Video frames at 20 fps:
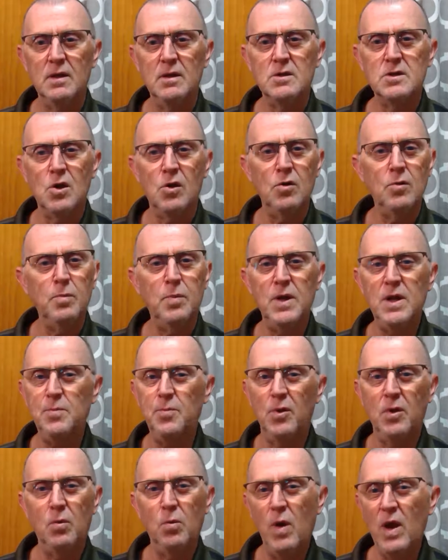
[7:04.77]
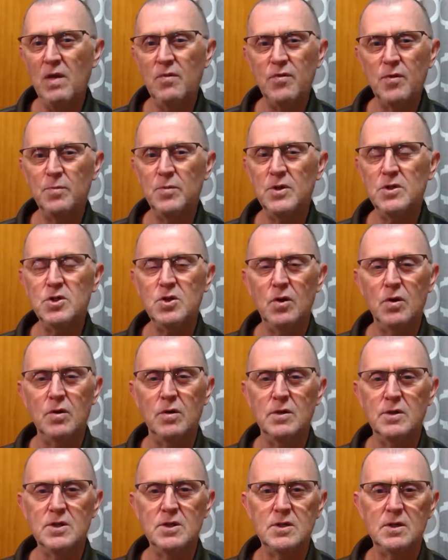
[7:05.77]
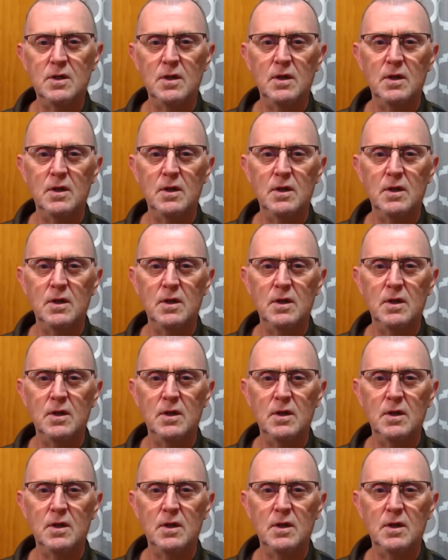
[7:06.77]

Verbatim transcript: turn people away from the church.